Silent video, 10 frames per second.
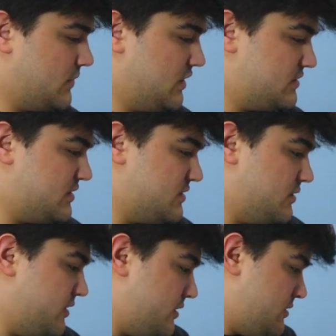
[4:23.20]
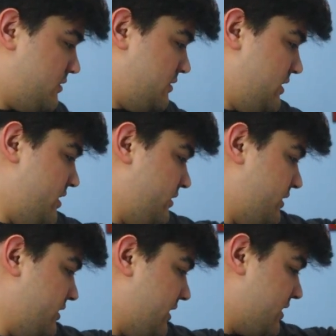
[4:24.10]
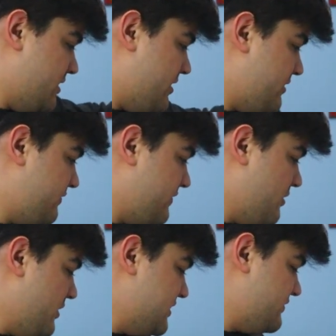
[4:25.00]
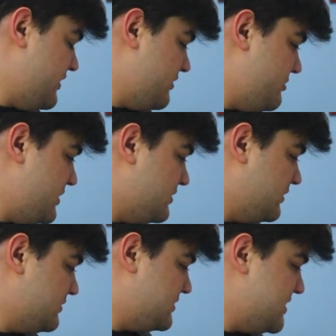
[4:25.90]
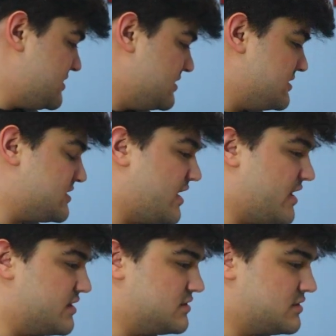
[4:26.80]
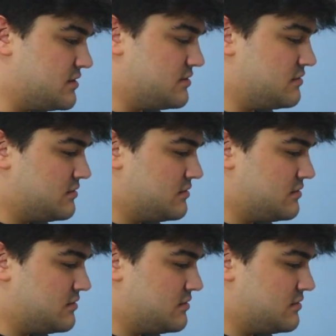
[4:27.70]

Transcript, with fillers: This doesn't look nearly like enough. I want this video to be decent sized.